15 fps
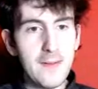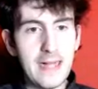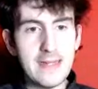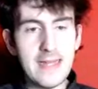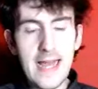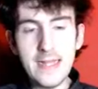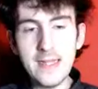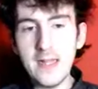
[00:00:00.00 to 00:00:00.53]
We're
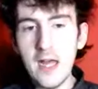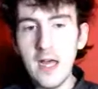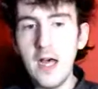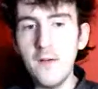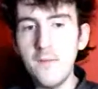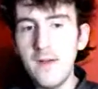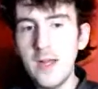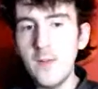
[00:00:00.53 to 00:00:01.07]
about to head to the
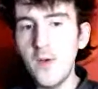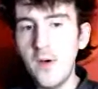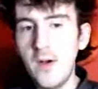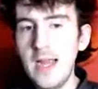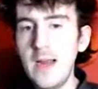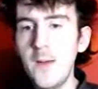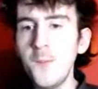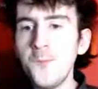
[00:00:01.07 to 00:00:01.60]
halfway
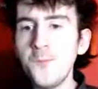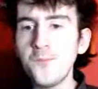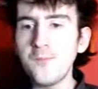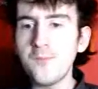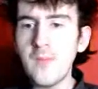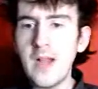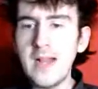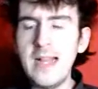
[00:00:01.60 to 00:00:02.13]
point
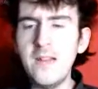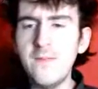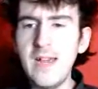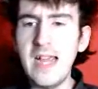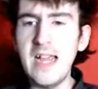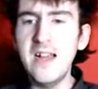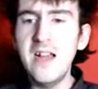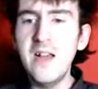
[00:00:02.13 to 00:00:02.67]
next
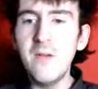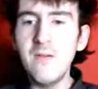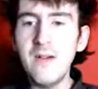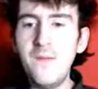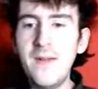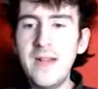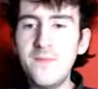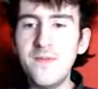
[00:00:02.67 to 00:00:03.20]
week. But
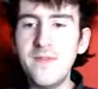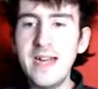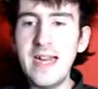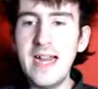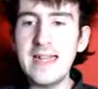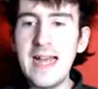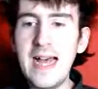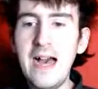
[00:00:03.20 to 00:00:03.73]
what I think is
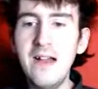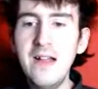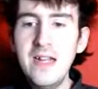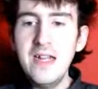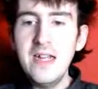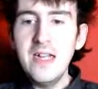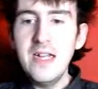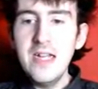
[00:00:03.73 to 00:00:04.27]
brilliant is how
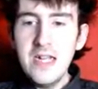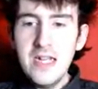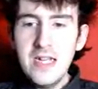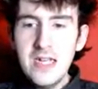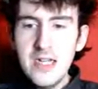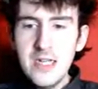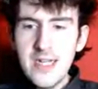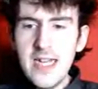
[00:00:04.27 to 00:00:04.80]

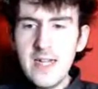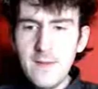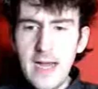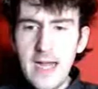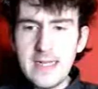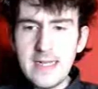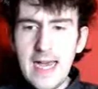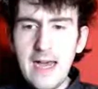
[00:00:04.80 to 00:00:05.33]
she's
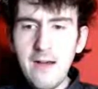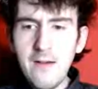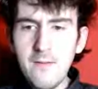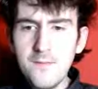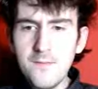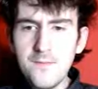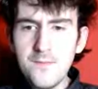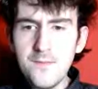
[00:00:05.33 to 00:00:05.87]
worked
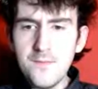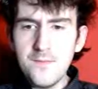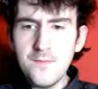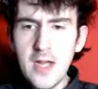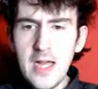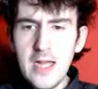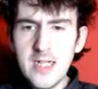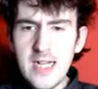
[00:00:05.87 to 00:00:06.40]
out.
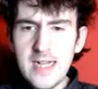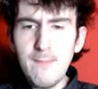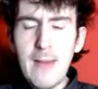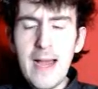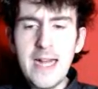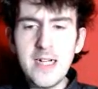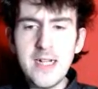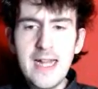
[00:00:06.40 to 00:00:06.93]
She's
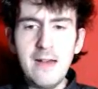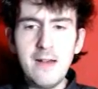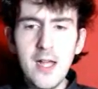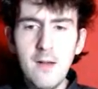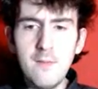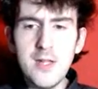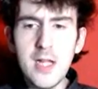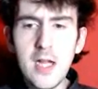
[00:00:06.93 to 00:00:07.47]
managed to now
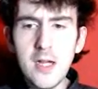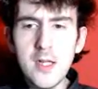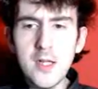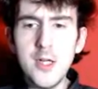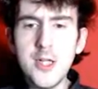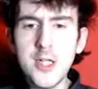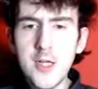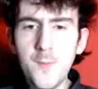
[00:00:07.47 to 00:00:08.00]
come to
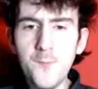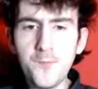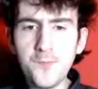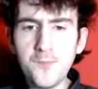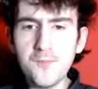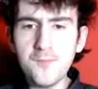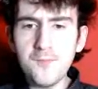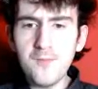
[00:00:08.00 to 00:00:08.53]
conclusion.
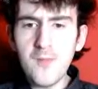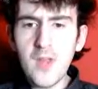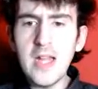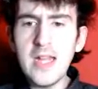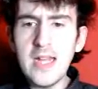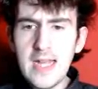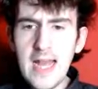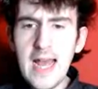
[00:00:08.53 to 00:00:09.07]

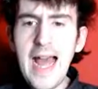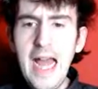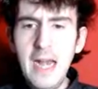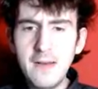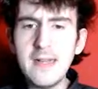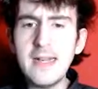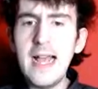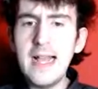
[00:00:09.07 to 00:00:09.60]
Yeah,
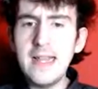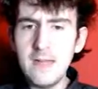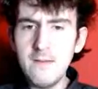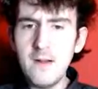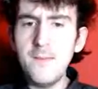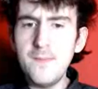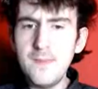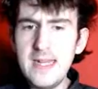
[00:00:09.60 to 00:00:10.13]
there's a
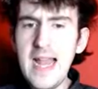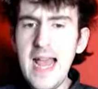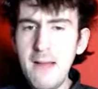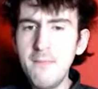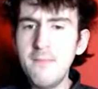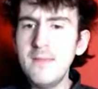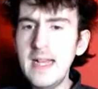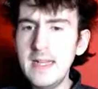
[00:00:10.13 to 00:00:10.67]

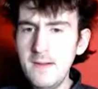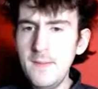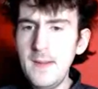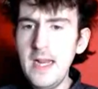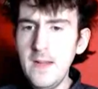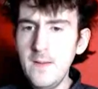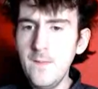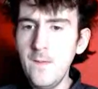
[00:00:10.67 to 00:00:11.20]

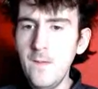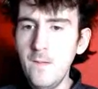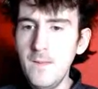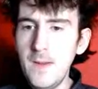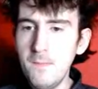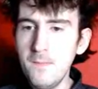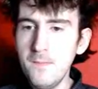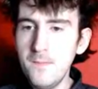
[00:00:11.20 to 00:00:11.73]
rebellion
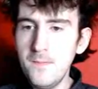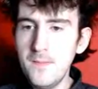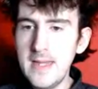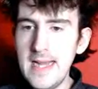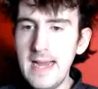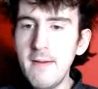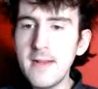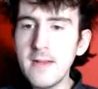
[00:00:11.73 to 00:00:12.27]
forming.
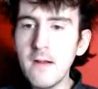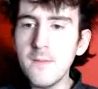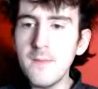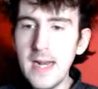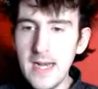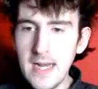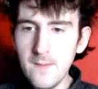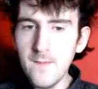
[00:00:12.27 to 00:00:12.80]
There is a
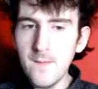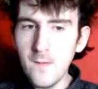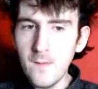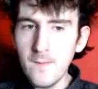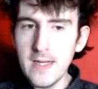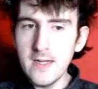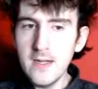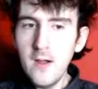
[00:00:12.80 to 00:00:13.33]
rebellion
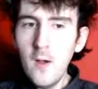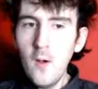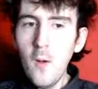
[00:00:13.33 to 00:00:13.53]
forming.